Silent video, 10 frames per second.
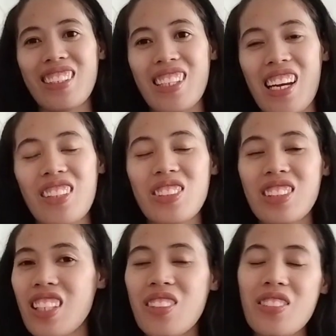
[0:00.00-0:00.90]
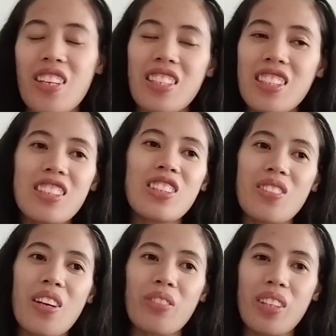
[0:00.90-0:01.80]
because he knew
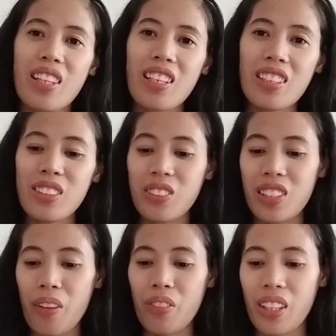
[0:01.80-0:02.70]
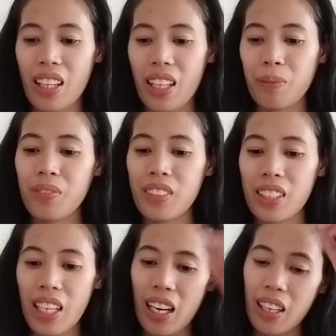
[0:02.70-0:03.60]
everything. God knew everything.
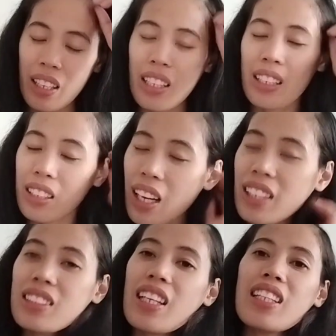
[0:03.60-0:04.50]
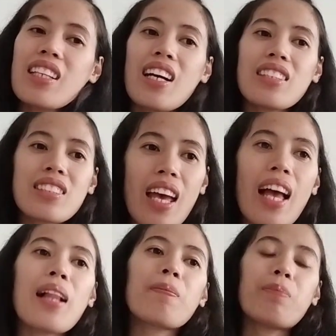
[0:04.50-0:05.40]
Yeah. Ask guidance,
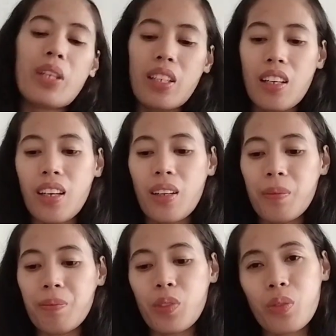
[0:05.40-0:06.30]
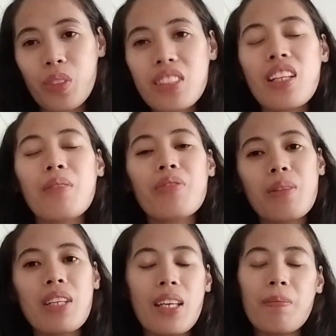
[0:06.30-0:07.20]
help, wisdom from
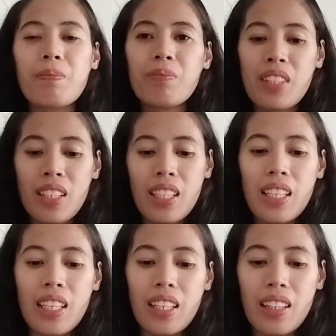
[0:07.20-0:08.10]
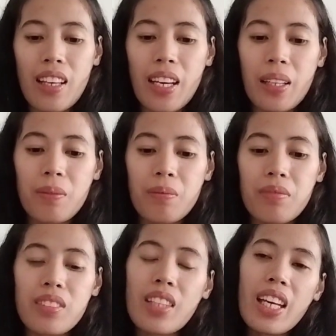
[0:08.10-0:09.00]
Him. And then,
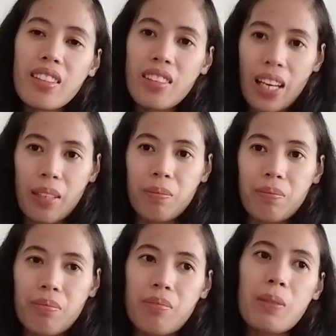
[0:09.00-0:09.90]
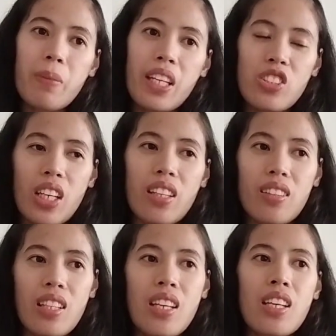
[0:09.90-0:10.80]
take time. Be patient.
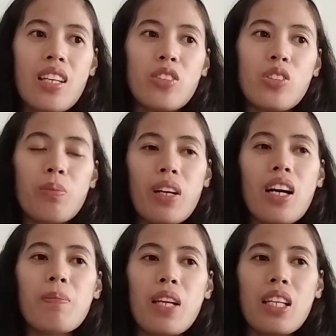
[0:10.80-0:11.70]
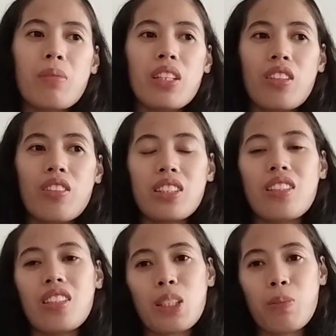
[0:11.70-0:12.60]
Yung pag-apply naman ng
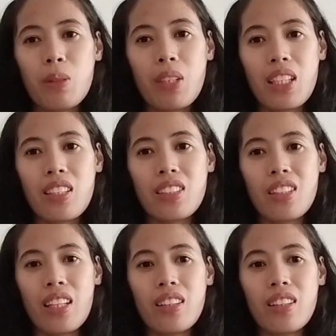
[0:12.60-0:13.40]
residence permit, it's not